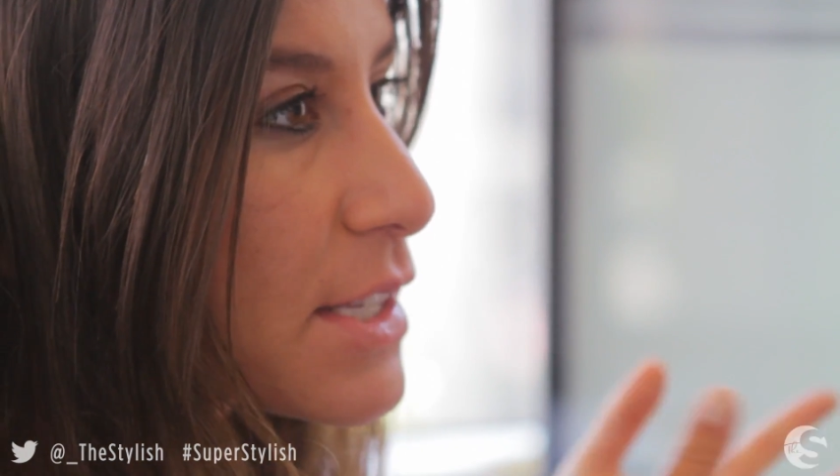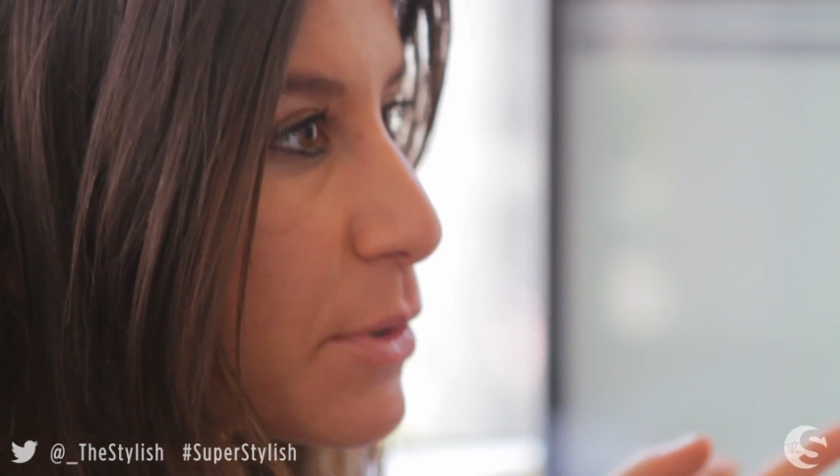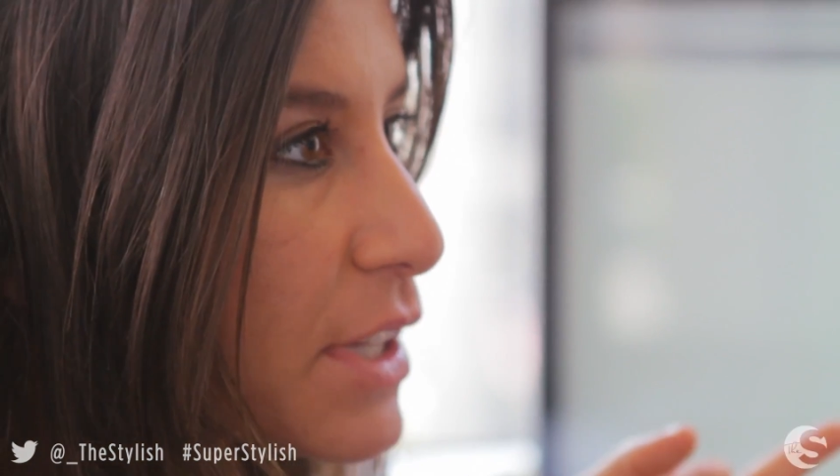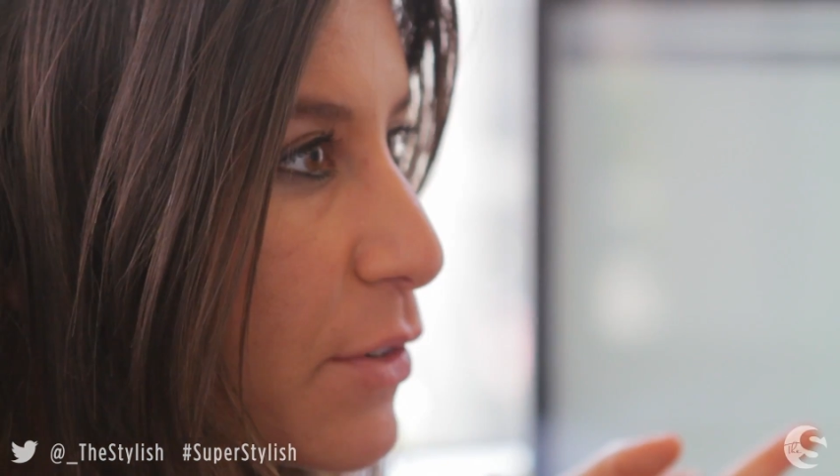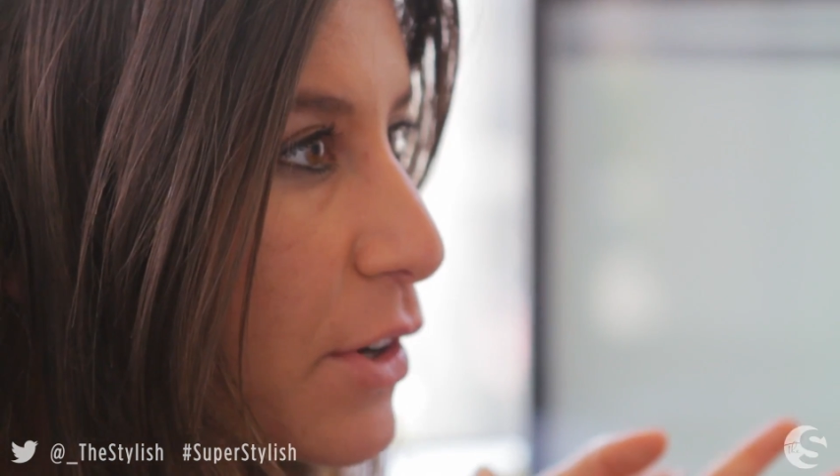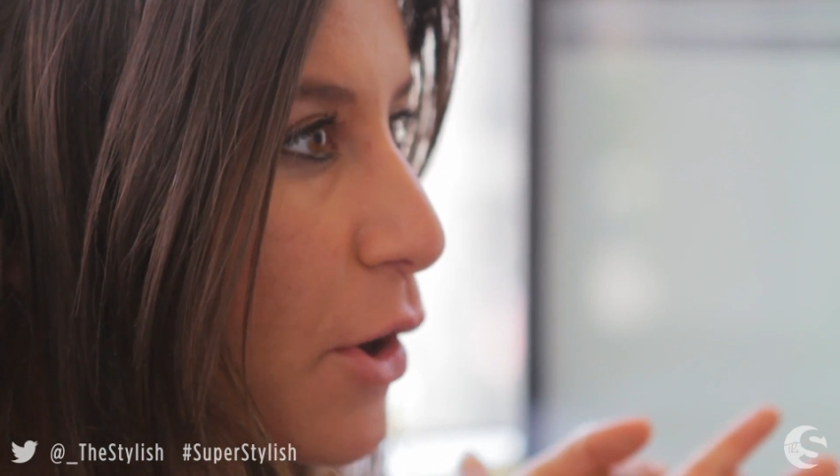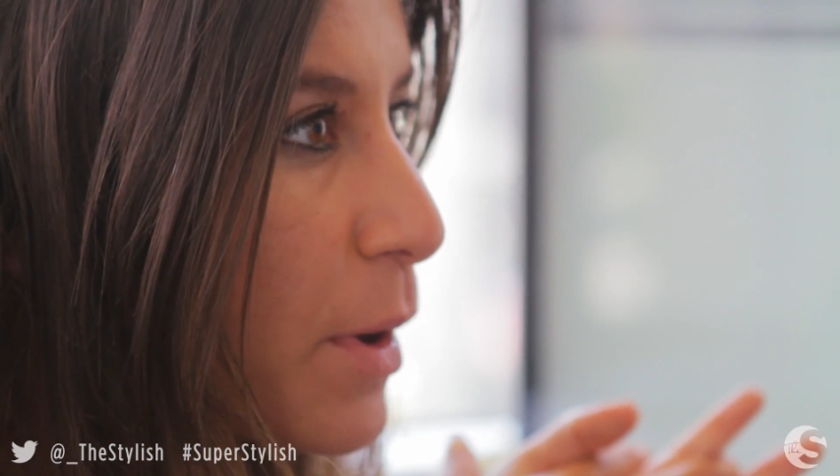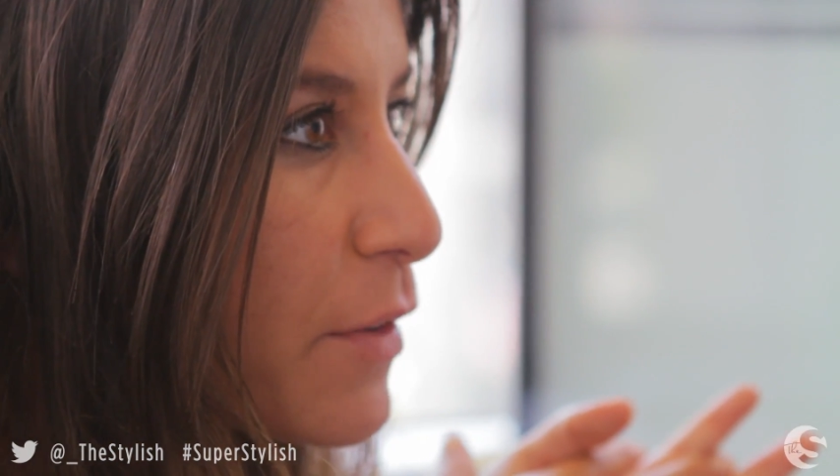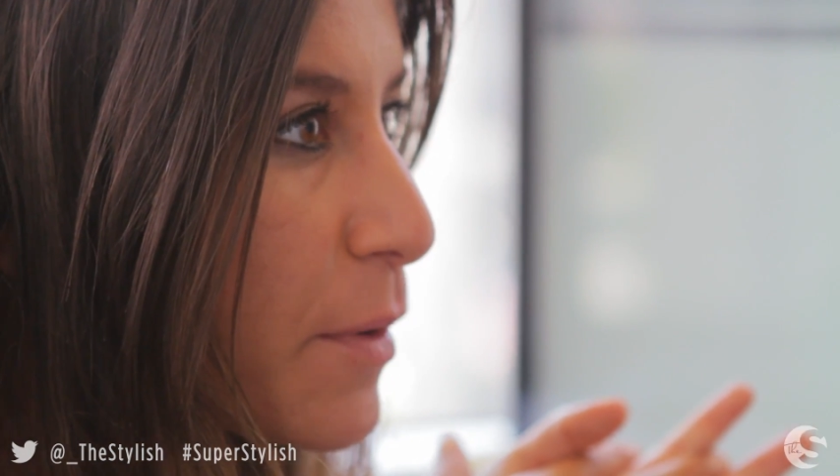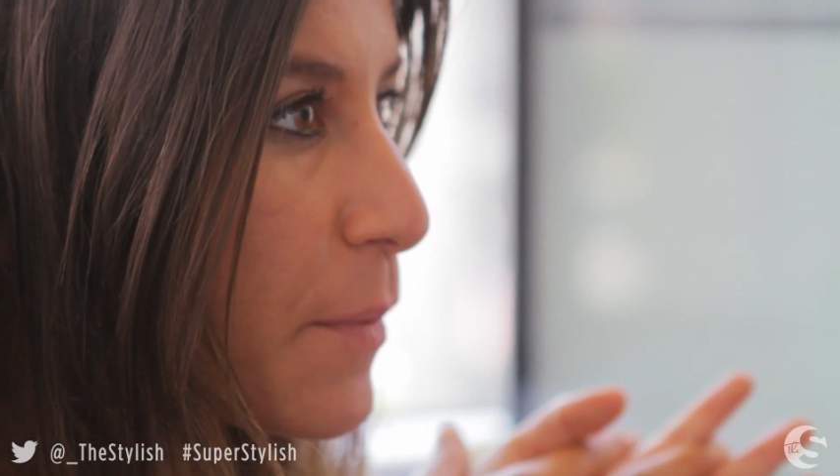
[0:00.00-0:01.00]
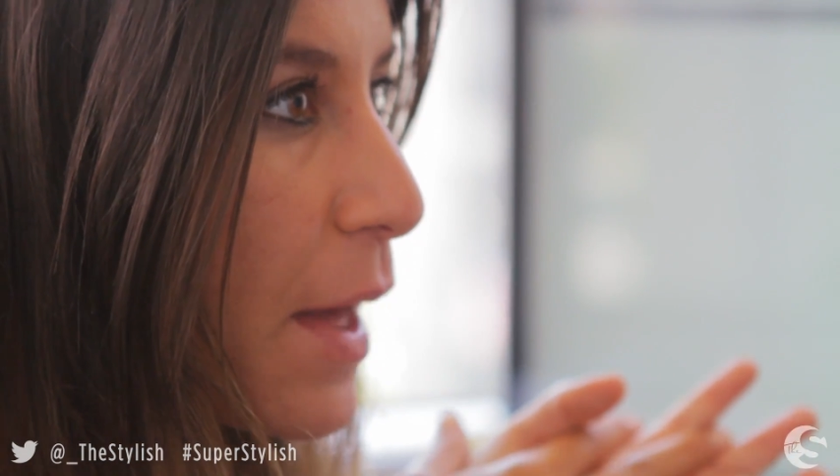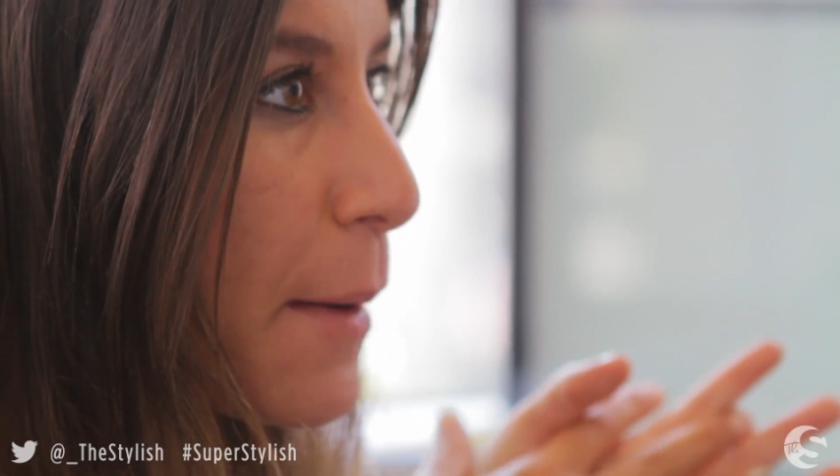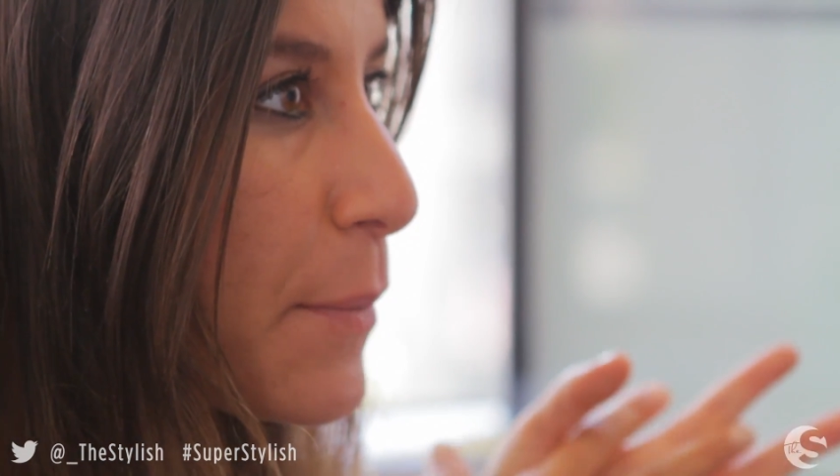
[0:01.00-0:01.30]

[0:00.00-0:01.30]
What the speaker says: it will never go away from that,